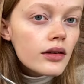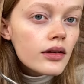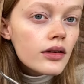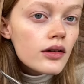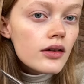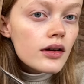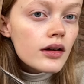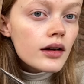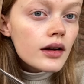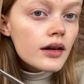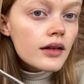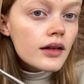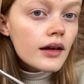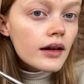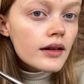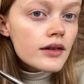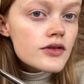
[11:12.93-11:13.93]
You can kind of
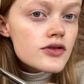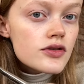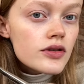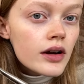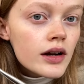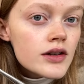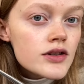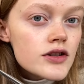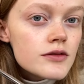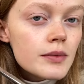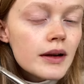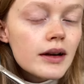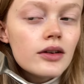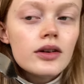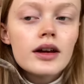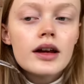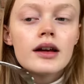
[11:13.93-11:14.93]
tell it's dry just by
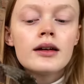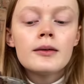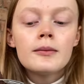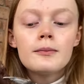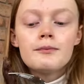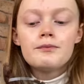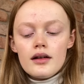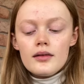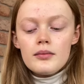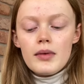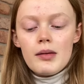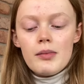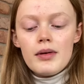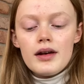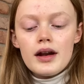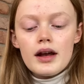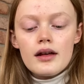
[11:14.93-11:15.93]
looking.
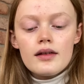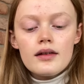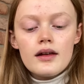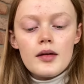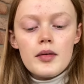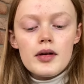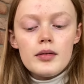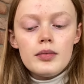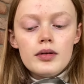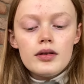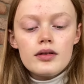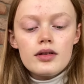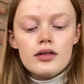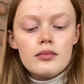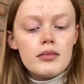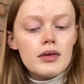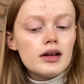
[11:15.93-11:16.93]
Maybe next time I'll put
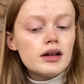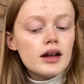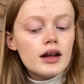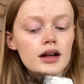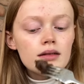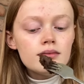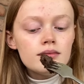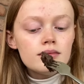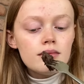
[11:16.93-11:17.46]
some milk in.